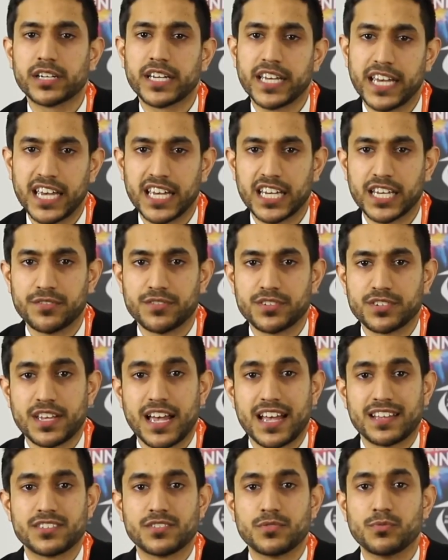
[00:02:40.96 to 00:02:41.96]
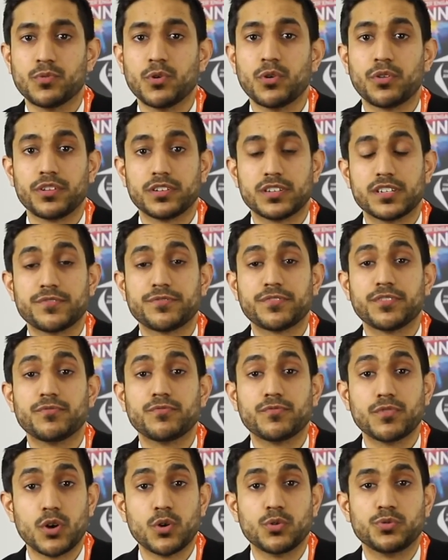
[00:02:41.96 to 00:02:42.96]
caregivers as to what the different
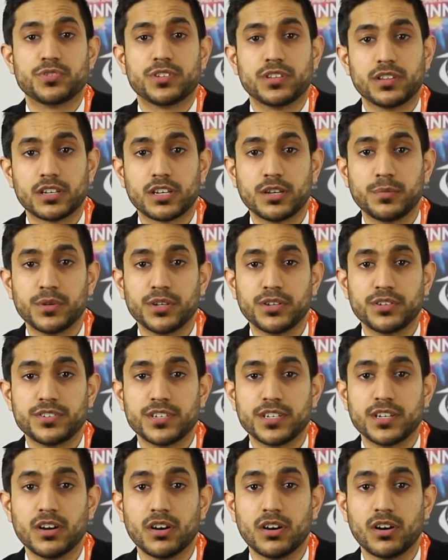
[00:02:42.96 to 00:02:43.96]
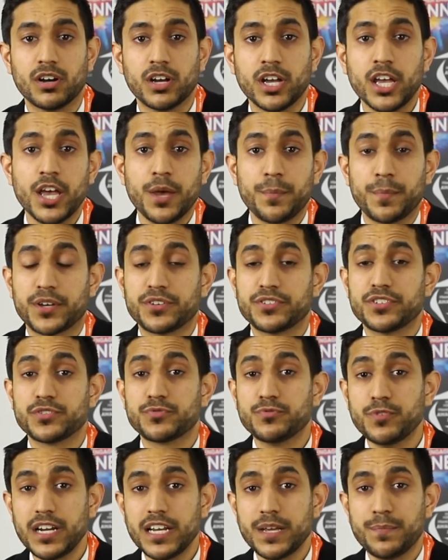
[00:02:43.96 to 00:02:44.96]
roles in the community are, because it's
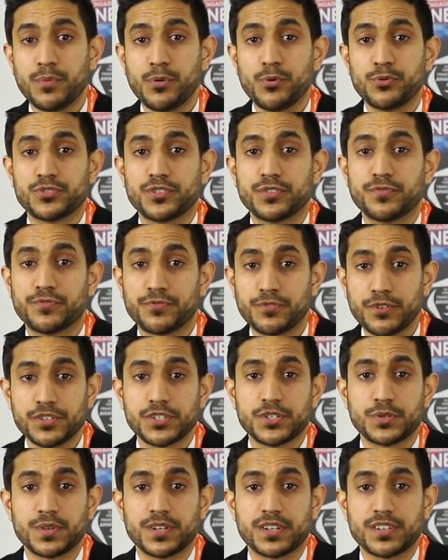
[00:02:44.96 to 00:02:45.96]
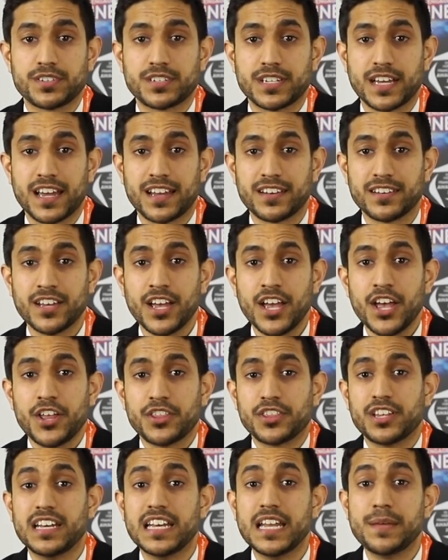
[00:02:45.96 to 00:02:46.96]
really important for us to understand
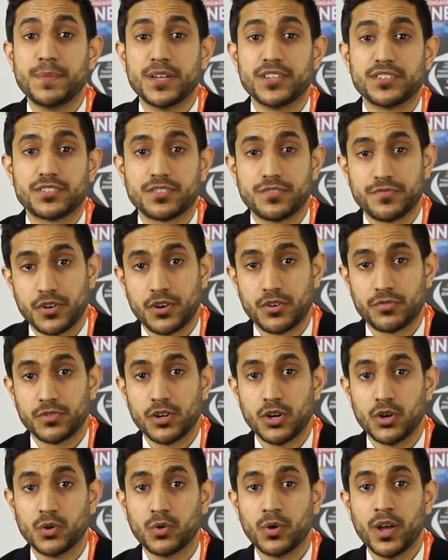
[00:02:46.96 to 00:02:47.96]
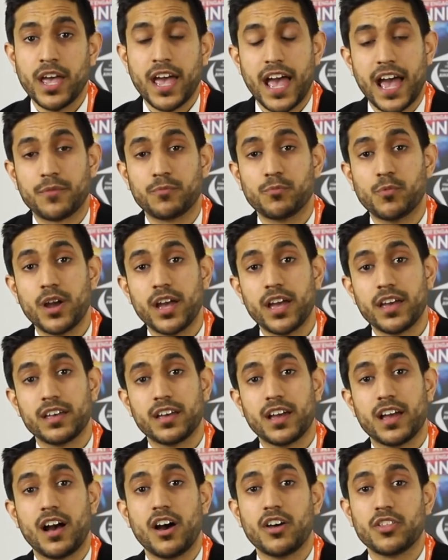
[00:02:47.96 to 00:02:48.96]
the limits of our role and where
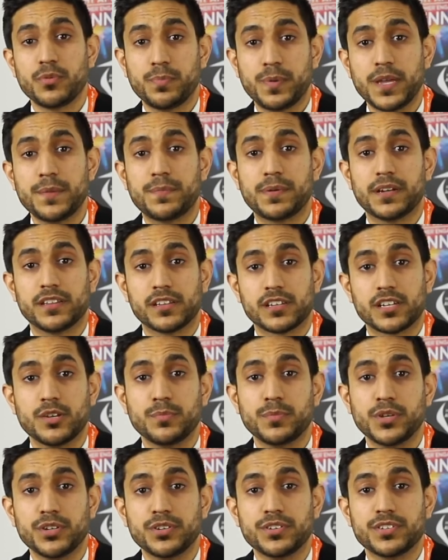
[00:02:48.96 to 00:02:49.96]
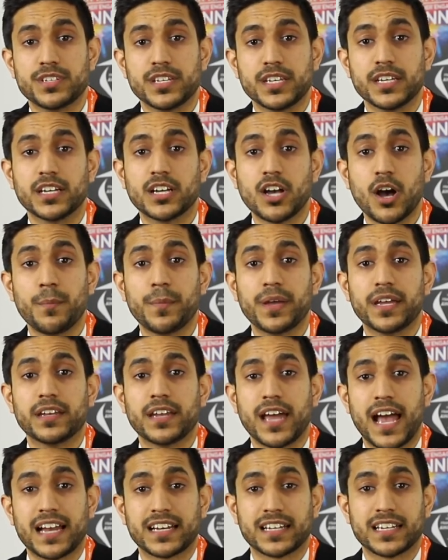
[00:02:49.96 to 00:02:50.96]
other people in the community come in
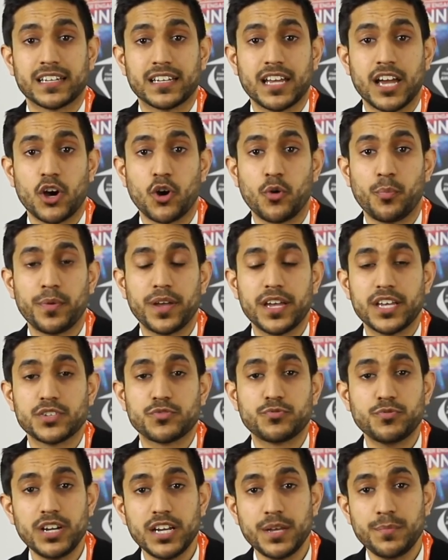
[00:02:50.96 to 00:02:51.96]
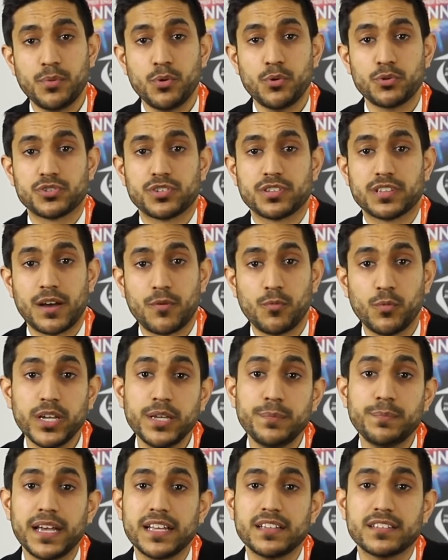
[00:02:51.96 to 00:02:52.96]
and can help. It's really important that we
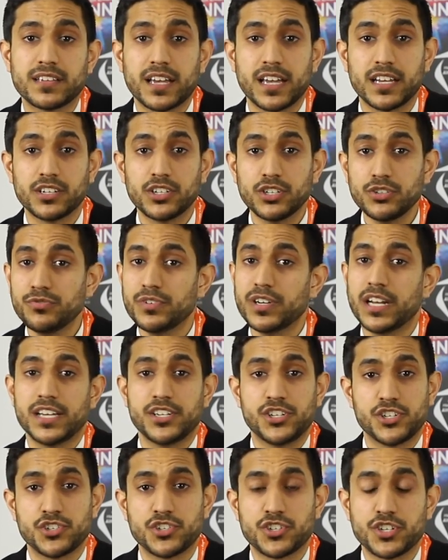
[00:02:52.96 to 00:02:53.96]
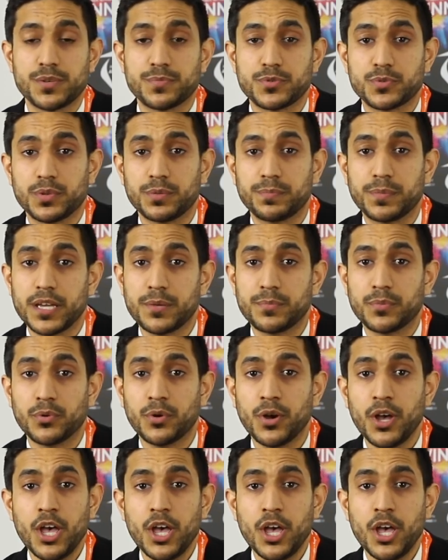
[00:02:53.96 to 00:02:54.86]
maintain good relationships with people,